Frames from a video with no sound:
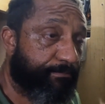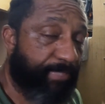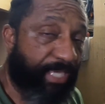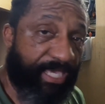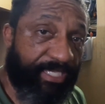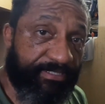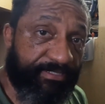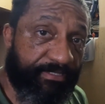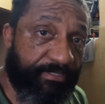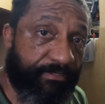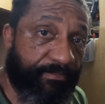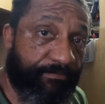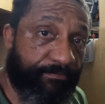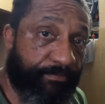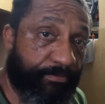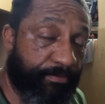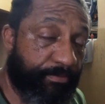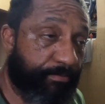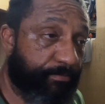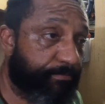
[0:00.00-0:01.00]
passing
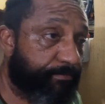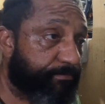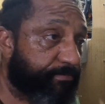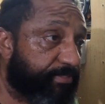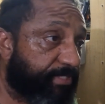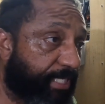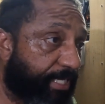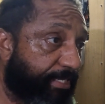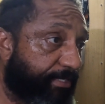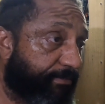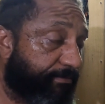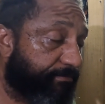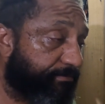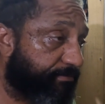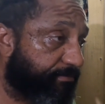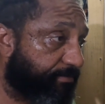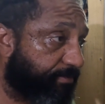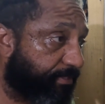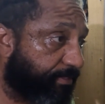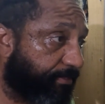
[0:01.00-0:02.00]
through town
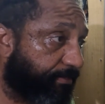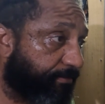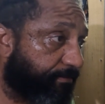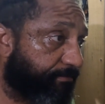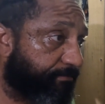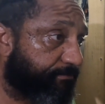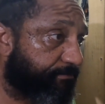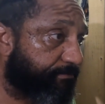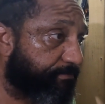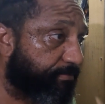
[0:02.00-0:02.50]
here,